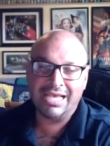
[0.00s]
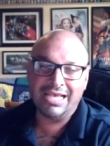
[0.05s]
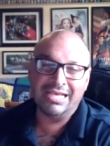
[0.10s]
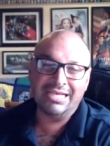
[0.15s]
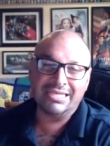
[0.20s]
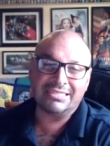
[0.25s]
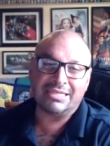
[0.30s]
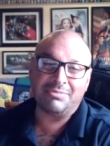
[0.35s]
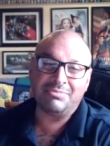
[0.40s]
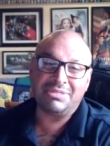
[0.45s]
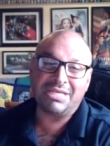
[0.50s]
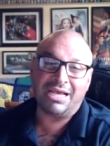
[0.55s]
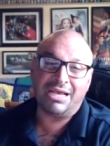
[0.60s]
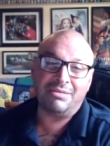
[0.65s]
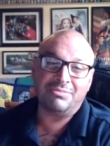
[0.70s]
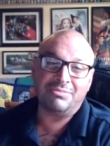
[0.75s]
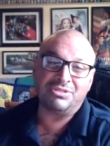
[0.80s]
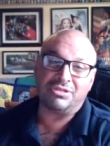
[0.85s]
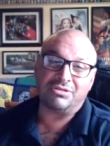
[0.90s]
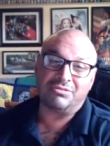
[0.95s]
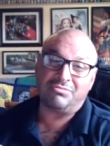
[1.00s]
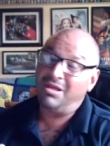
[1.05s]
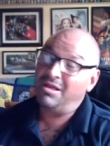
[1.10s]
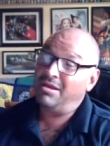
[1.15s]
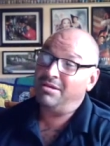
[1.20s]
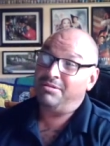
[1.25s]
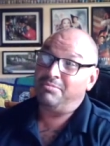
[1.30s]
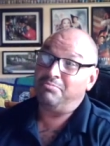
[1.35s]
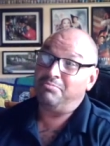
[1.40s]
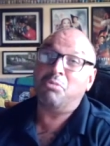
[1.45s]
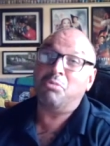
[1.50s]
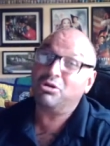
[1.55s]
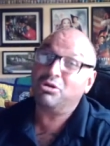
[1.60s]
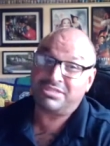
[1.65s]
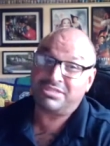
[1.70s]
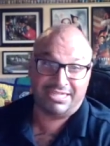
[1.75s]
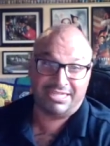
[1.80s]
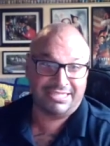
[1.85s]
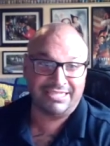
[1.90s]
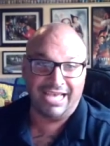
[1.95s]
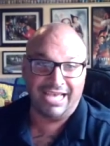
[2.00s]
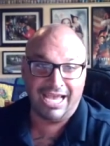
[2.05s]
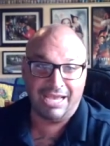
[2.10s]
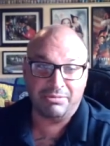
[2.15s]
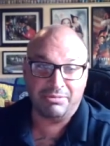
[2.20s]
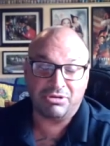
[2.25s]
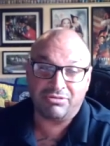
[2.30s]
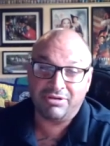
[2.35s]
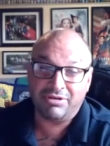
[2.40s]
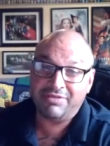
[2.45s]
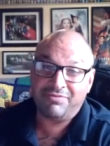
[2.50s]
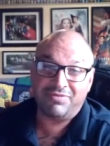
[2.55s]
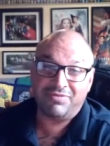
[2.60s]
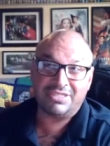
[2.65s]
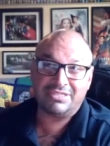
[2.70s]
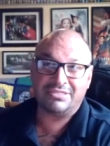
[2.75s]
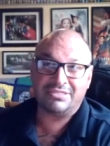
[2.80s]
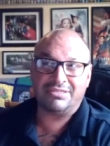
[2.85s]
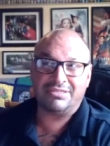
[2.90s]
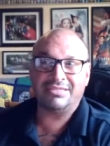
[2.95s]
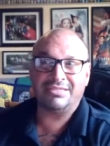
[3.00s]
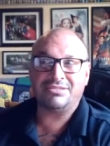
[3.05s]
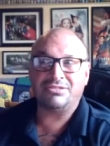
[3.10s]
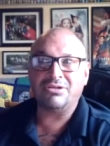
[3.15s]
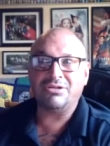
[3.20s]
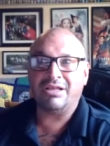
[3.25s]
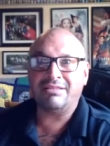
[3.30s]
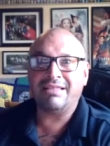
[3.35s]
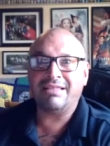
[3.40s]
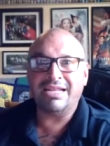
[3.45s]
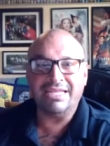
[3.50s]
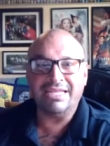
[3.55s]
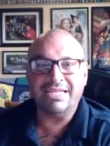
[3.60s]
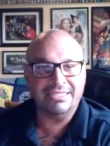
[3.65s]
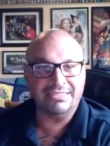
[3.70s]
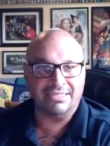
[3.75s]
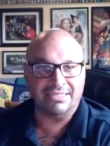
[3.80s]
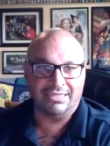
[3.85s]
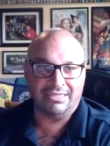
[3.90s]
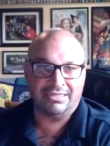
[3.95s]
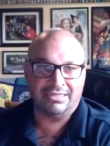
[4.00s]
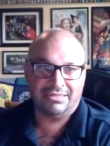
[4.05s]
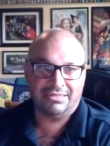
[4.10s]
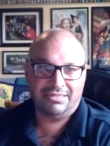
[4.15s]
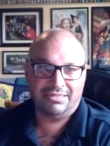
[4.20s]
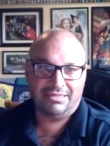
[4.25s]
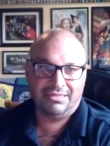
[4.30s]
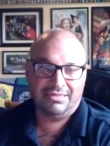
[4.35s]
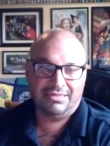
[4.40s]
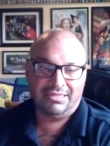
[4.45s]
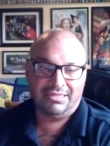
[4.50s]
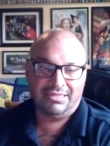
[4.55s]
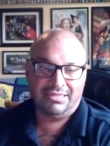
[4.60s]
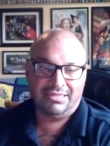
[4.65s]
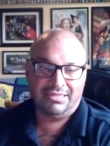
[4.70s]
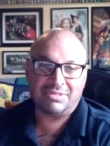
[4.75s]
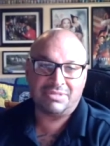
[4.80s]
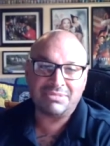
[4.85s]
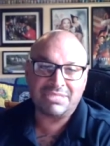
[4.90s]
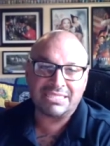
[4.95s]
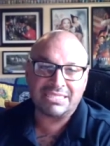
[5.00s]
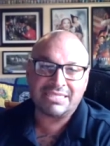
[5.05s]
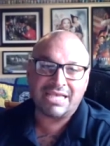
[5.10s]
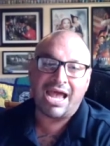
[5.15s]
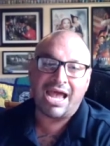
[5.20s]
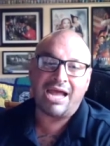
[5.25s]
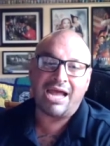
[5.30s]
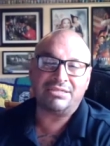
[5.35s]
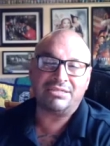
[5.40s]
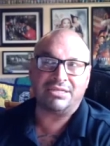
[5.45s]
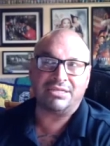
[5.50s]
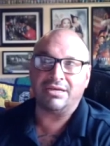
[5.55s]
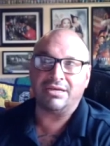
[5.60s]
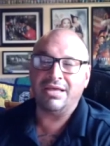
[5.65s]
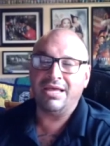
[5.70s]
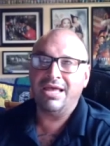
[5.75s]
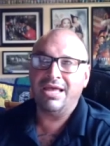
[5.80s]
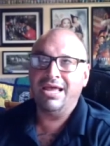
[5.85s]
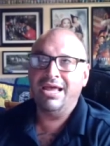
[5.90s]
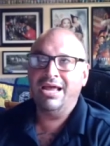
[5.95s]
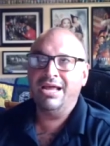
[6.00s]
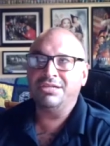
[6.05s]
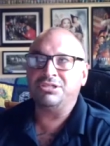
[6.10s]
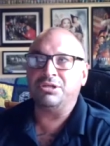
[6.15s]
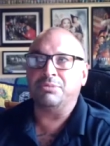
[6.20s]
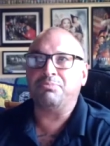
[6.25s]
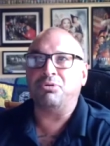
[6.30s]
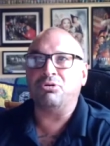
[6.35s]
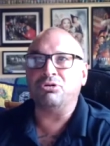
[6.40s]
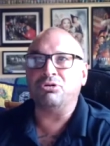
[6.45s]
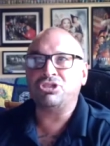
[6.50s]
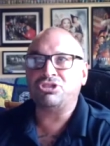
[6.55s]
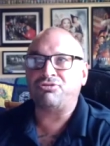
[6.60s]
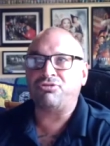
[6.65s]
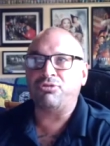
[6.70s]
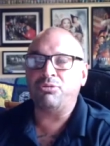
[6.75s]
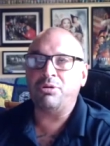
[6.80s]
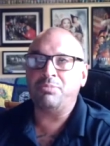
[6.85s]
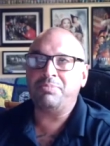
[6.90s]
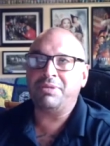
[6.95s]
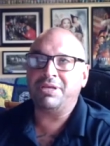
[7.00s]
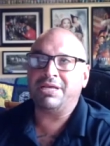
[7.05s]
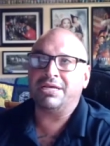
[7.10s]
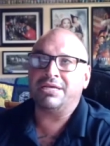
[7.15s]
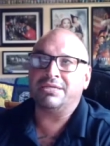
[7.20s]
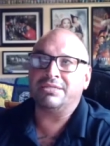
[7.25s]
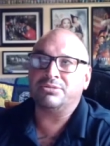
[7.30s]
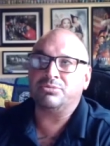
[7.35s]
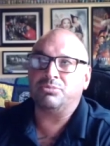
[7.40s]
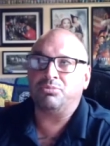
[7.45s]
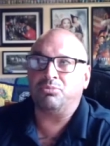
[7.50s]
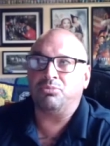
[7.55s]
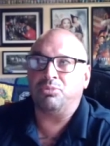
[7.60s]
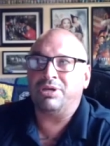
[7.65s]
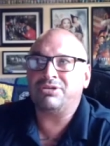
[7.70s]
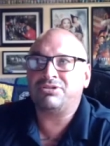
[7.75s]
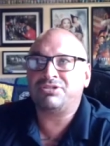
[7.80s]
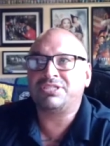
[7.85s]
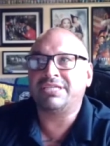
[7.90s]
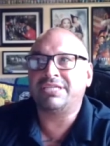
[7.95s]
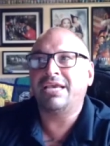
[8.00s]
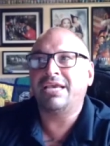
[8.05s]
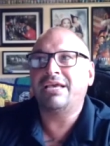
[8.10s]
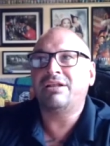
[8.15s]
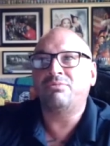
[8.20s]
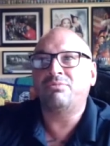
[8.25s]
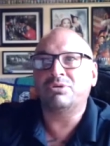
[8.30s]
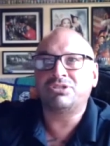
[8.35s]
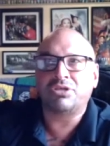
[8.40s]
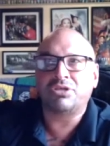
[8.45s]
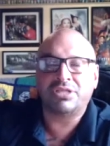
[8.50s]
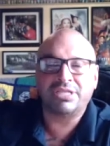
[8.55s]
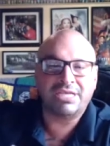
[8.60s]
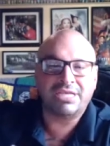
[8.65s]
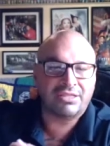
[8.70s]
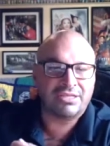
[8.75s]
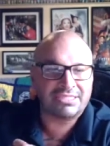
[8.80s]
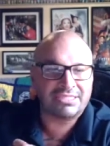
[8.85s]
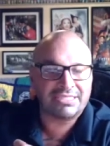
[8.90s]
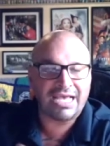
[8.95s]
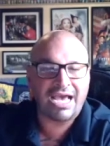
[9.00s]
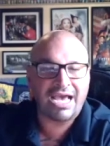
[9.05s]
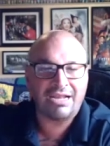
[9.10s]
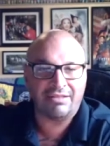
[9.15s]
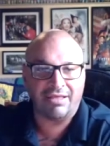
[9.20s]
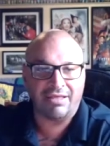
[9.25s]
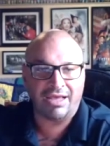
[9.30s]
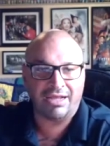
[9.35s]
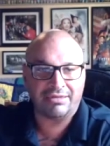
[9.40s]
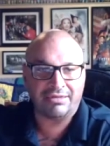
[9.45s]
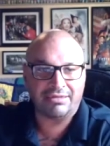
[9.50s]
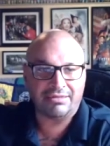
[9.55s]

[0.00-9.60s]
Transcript: Sometimes, most of the time, grief is not that easy. Sometimes it's hard to push through it because we're scared of what's on the other side of that.